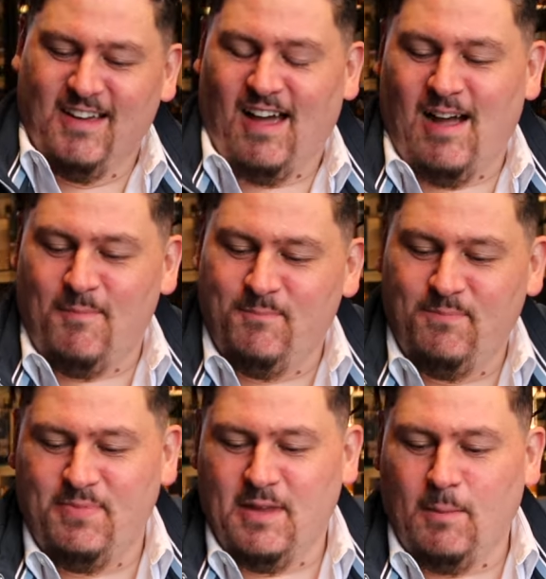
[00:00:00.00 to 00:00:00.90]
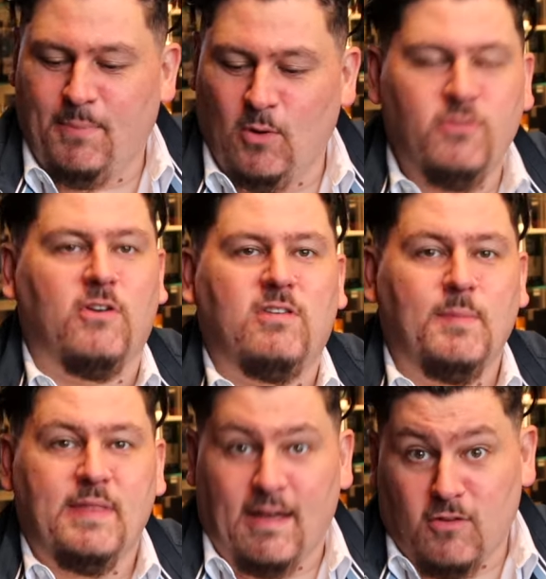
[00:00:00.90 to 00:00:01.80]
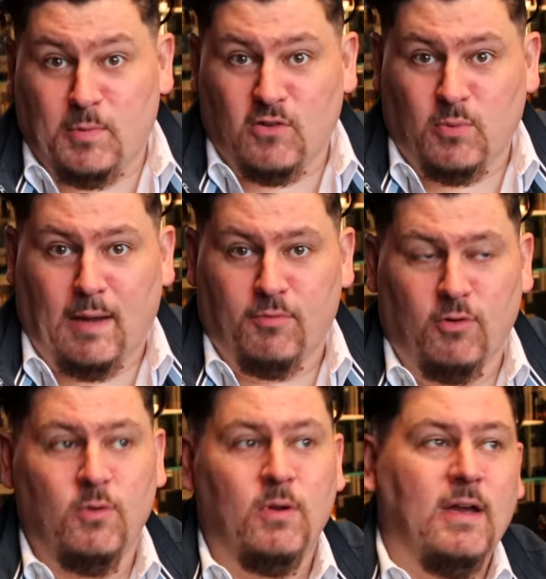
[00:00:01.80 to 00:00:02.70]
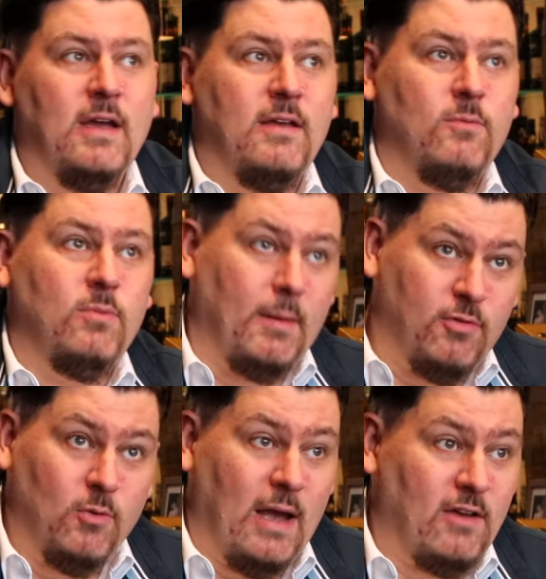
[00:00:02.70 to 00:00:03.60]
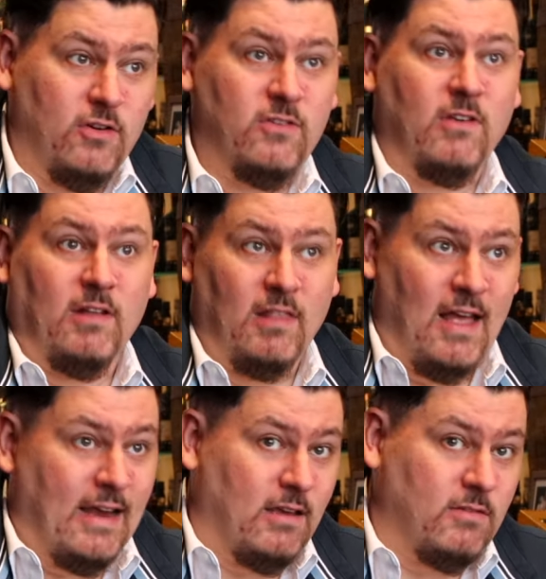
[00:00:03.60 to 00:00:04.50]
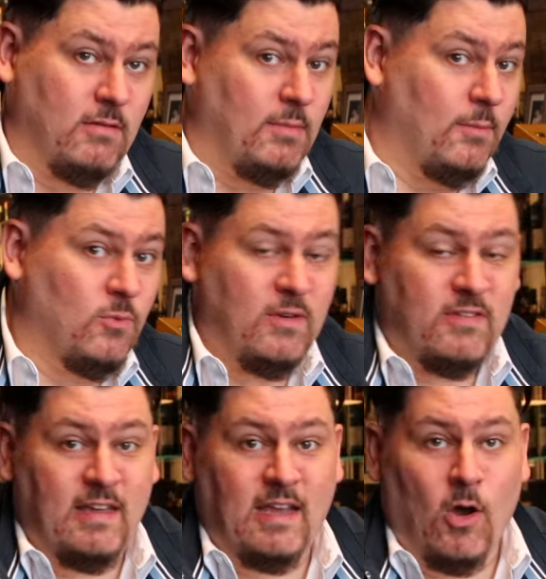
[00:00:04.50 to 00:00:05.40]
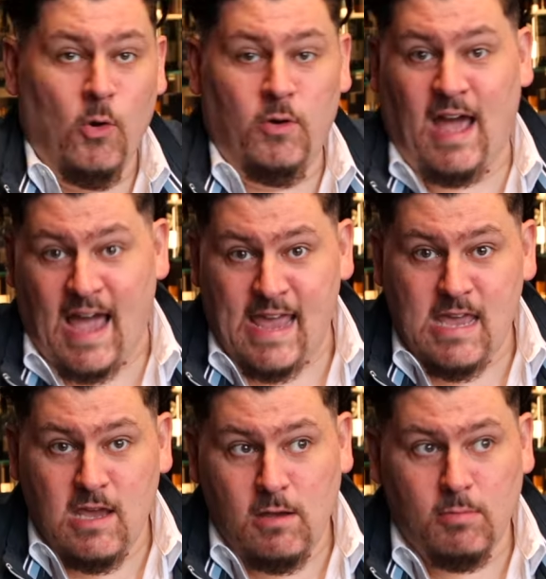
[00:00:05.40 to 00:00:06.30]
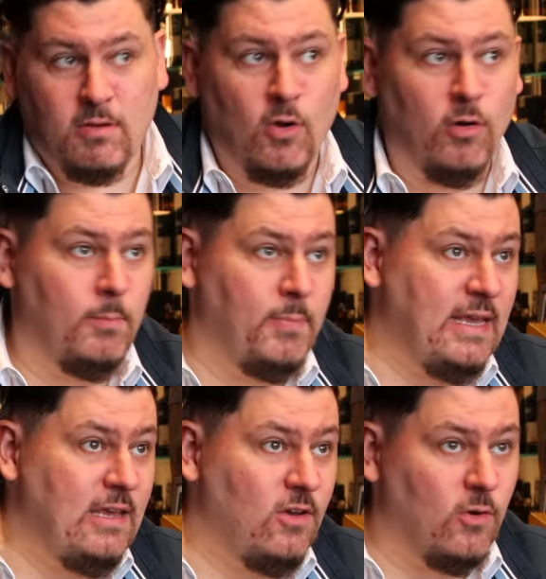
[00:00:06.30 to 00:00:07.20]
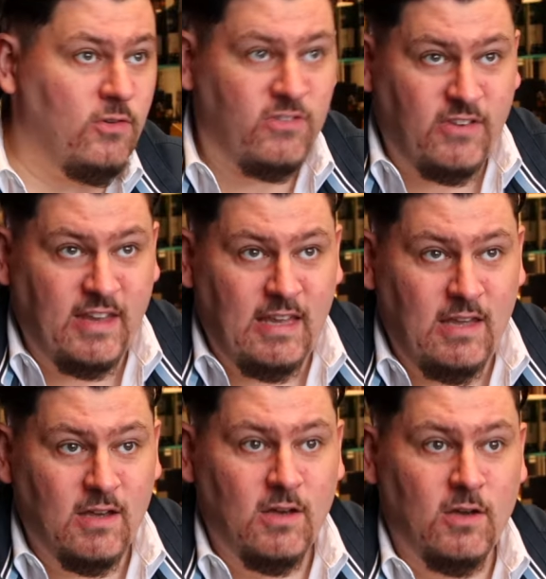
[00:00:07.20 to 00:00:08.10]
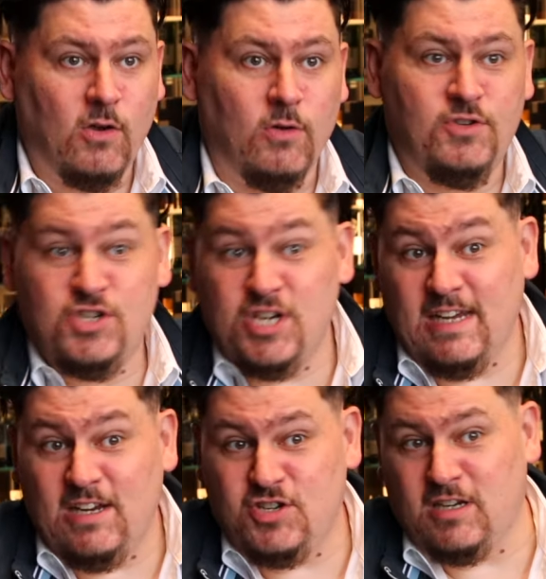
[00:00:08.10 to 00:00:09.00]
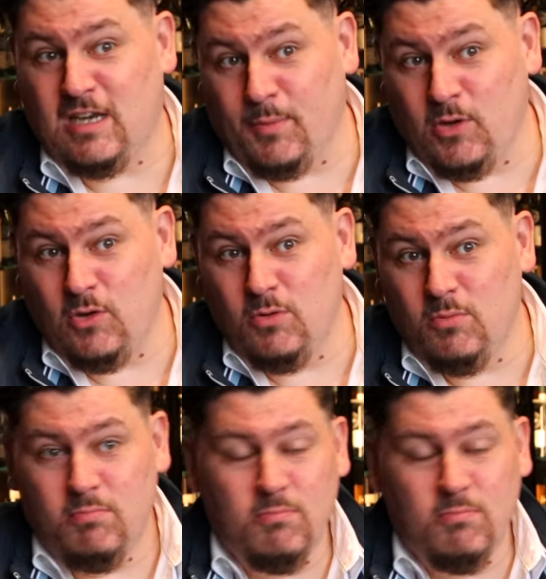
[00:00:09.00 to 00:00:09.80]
um, but also some of the other spirits we come through Come through outturns like sometimes we see code A, code B, code C, code G, GW,